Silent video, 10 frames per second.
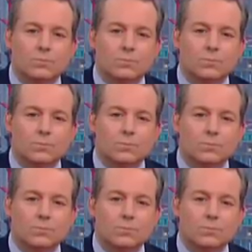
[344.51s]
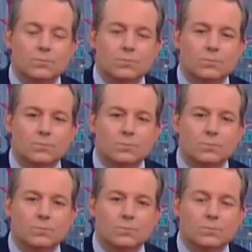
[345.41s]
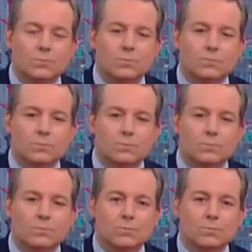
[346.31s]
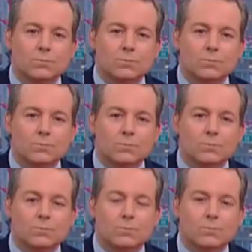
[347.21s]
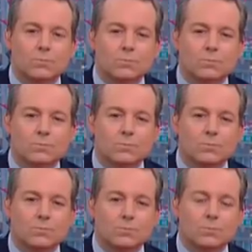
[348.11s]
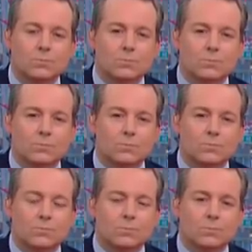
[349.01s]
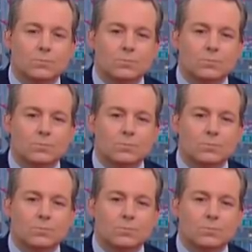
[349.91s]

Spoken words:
No words are spoken by the person on screen.